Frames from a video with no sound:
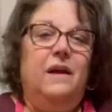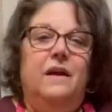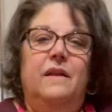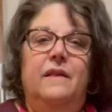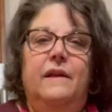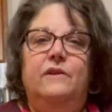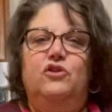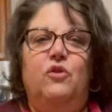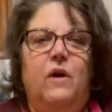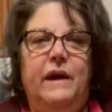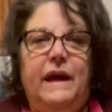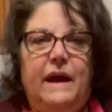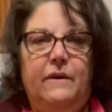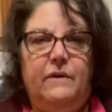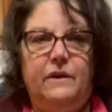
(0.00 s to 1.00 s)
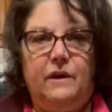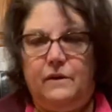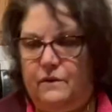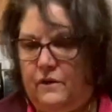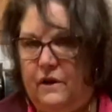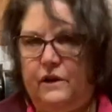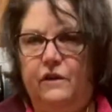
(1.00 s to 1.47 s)
they'll dry out
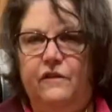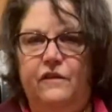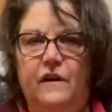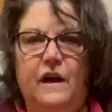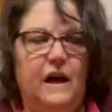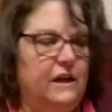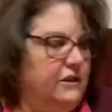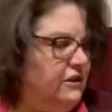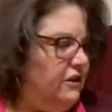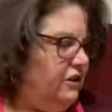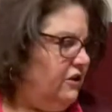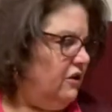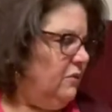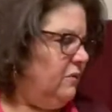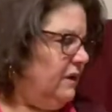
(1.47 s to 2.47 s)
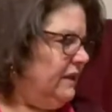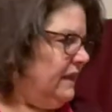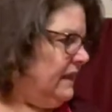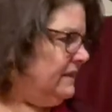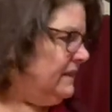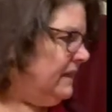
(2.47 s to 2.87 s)
on your focaccia. You don't want that to